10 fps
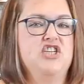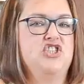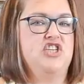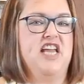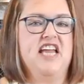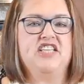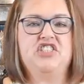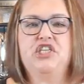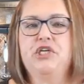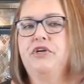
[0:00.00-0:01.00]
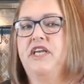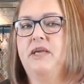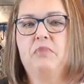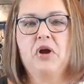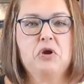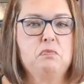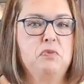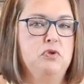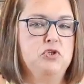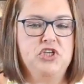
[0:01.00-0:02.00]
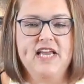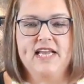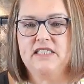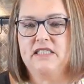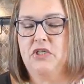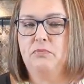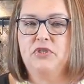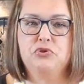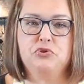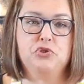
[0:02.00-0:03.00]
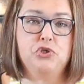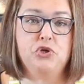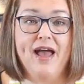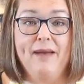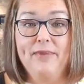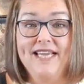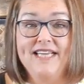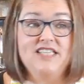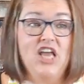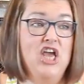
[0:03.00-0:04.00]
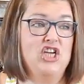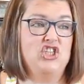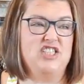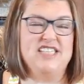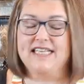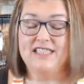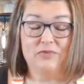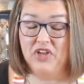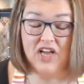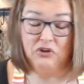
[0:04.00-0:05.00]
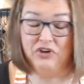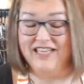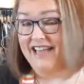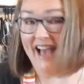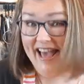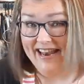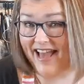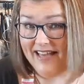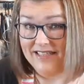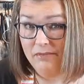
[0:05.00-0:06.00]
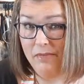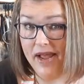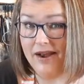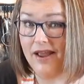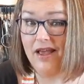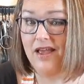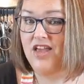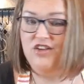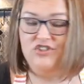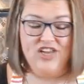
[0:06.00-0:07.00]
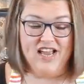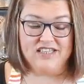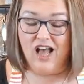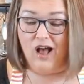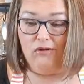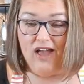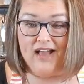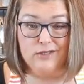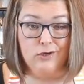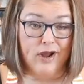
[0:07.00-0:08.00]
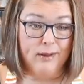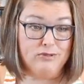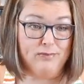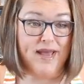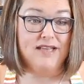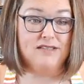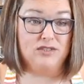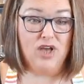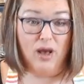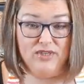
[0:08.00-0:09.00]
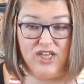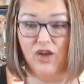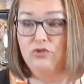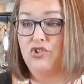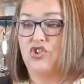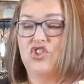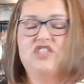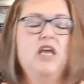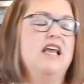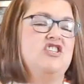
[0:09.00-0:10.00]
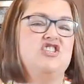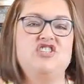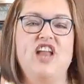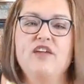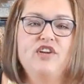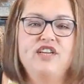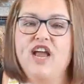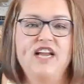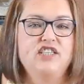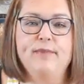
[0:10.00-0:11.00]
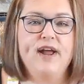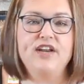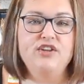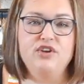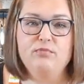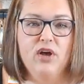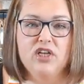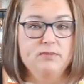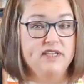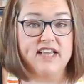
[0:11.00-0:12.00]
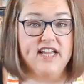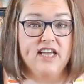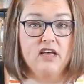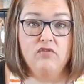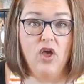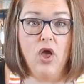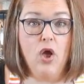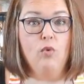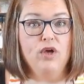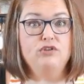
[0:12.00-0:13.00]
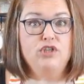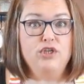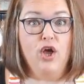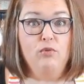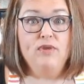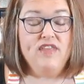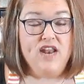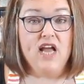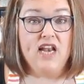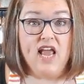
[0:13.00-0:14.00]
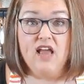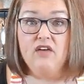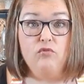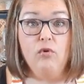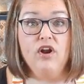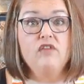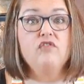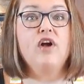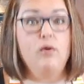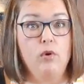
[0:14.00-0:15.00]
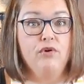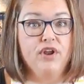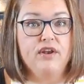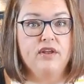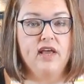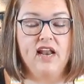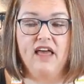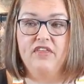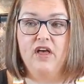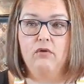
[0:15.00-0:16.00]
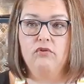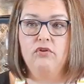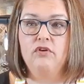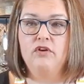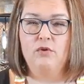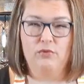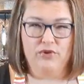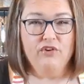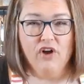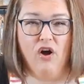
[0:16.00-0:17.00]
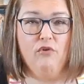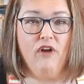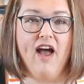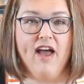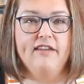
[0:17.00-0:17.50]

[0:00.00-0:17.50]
She has Cherokee Purple. She has little Mr. Stripey's. She's got something called a tie-dyed tomato. She has all kinds of grape tomatoes and tomatoes, and she's just every dang tomato you could possibly think of. Well, she told me that I could have whatever I wanted, and I thought, well, you're all right.